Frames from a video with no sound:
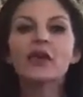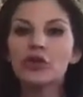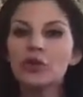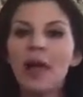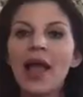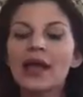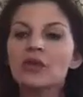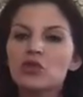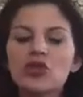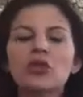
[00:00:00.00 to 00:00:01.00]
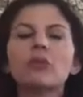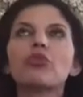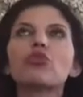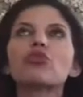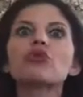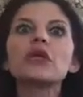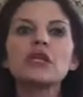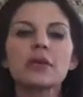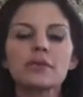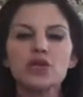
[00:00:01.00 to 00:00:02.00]
Your mind, which is a
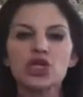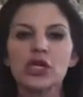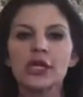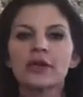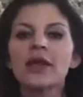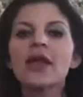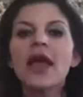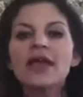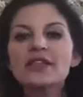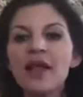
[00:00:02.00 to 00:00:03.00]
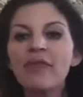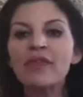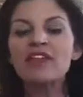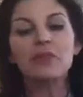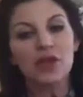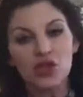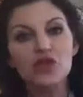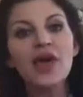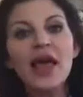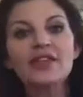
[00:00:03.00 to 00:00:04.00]
brilliant machine, has done this because
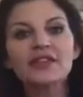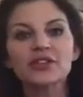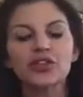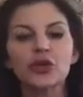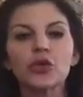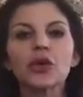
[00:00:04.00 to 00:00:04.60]
you've asked it to,